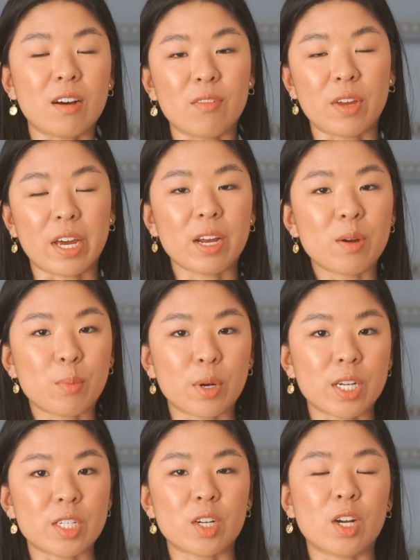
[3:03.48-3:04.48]
of getting a
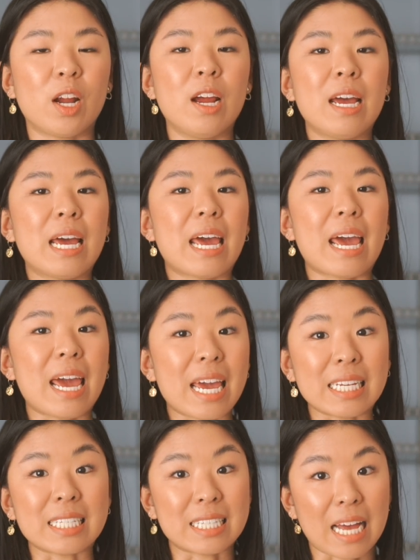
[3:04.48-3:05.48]
printer
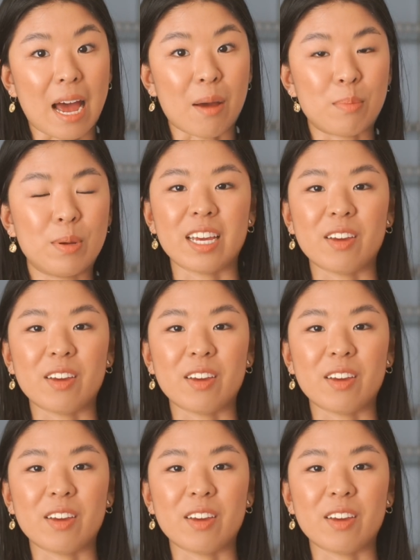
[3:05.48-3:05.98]
ASAP.